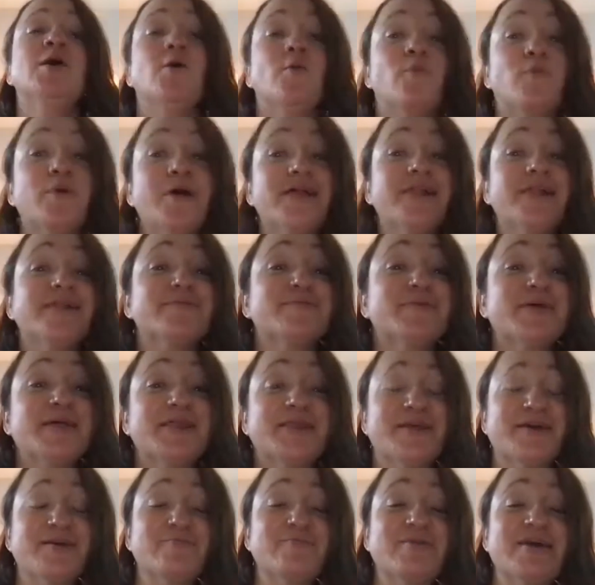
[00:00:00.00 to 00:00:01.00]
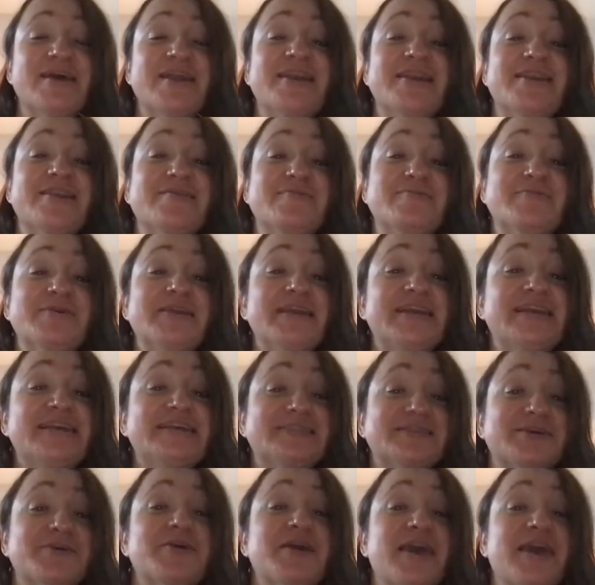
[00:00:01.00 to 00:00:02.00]
well, well, when when it
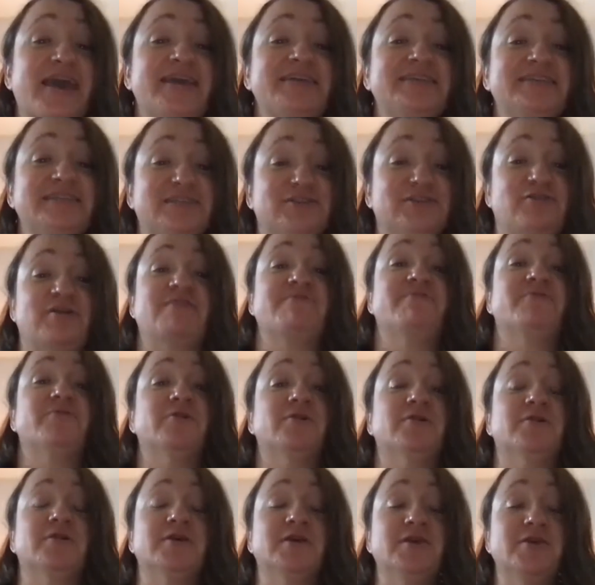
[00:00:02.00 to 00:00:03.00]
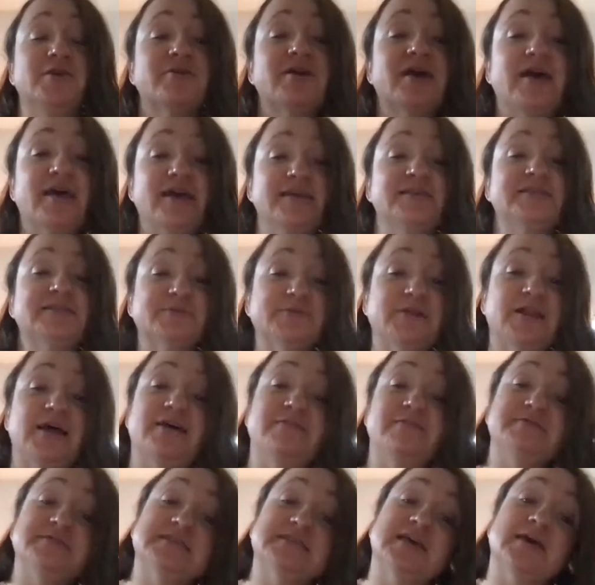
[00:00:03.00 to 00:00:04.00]
is okay to travel, you guys will
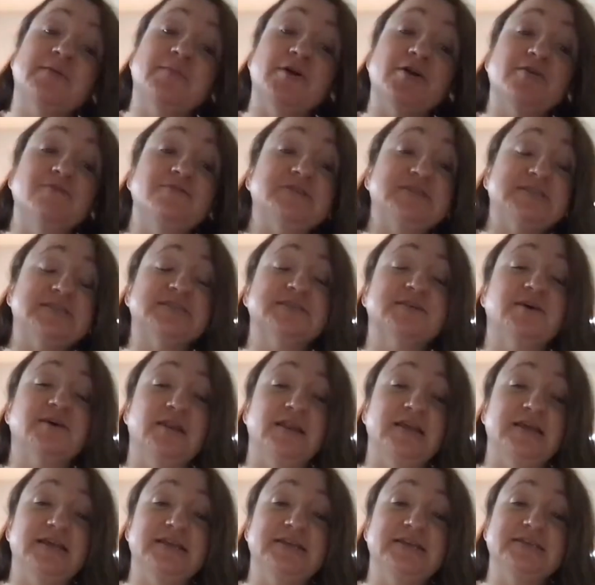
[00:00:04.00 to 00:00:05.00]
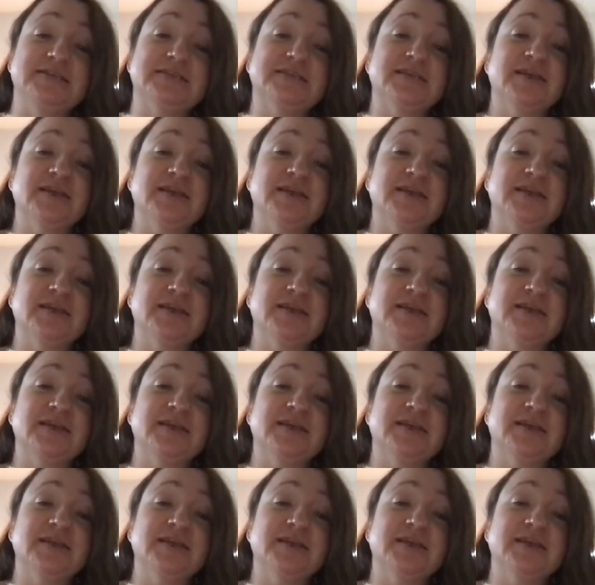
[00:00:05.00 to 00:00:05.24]
have to come over to Scotland,